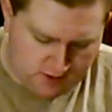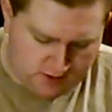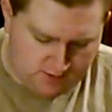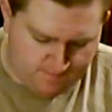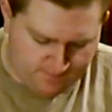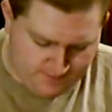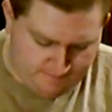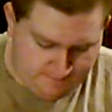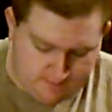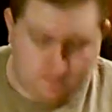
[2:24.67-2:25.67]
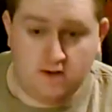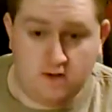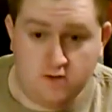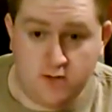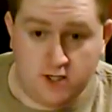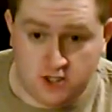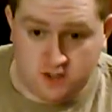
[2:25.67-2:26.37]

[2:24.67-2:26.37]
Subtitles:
it just doesn't really do much.